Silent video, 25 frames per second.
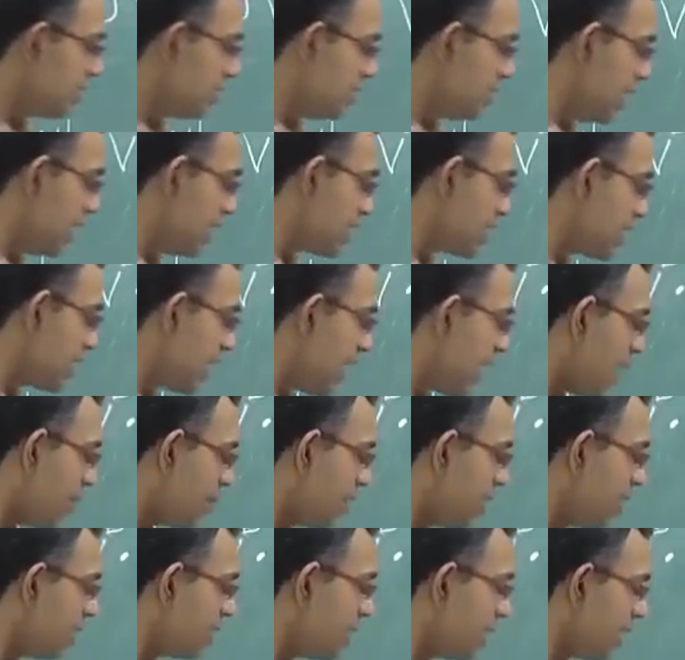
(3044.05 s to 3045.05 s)
described
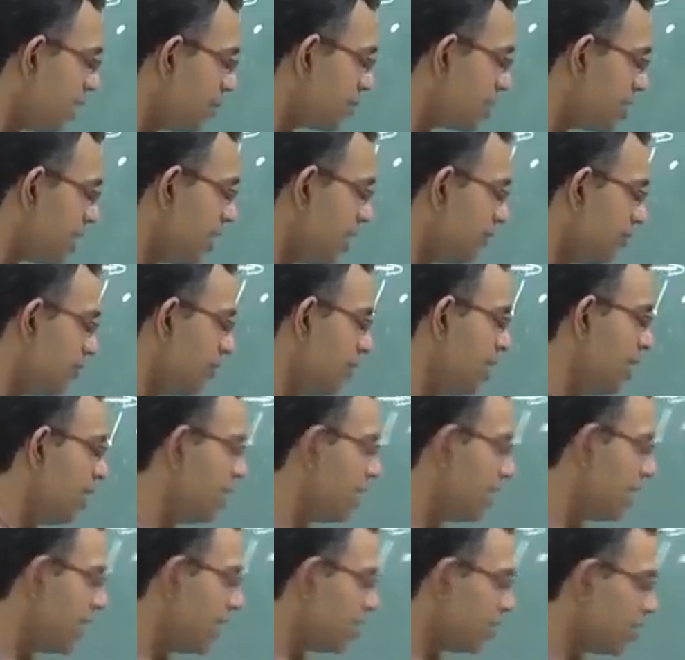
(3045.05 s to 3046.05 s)
in terms of
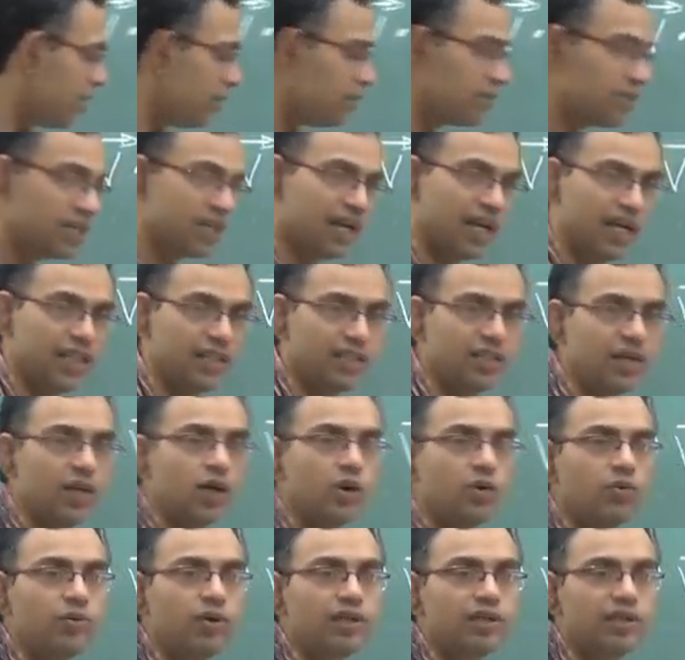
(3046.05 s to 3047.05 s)
rate of change
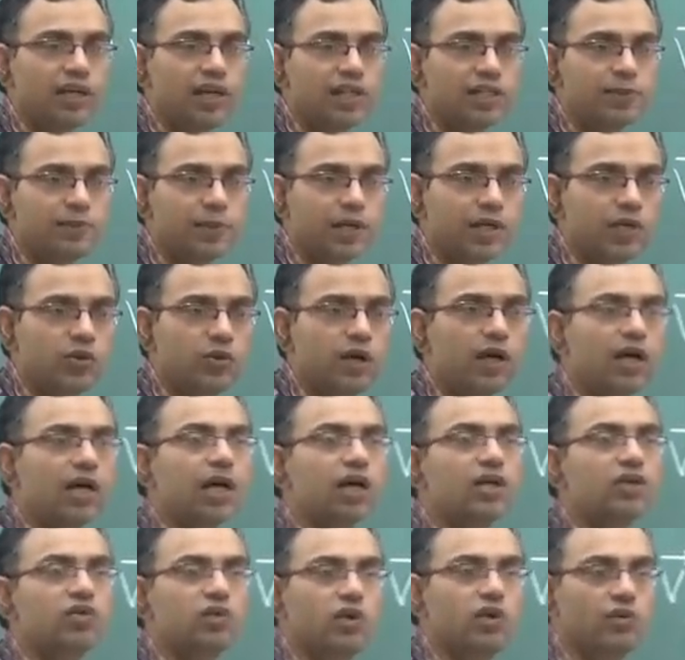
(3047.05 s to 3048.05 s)
with respect to a
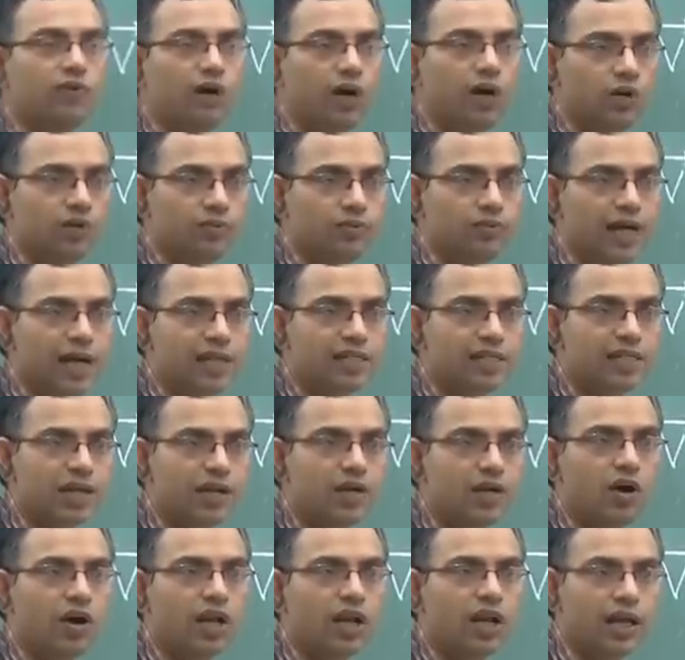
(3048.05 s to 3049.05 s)
control volume, that is an
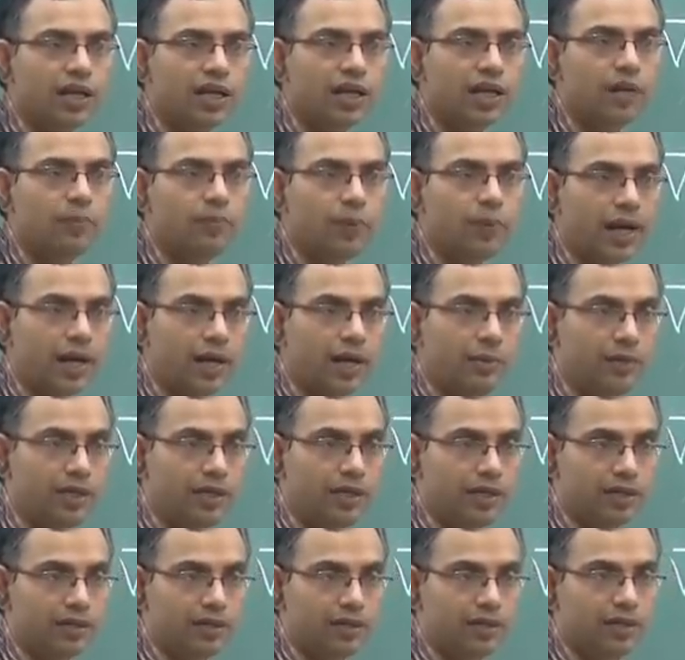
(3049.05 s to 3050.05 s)
Eulerian
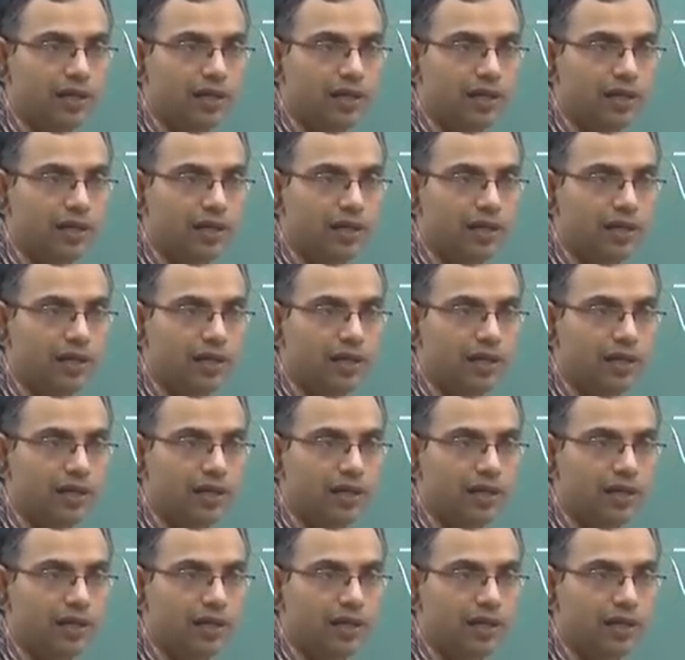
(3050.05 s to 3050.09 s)
parameter,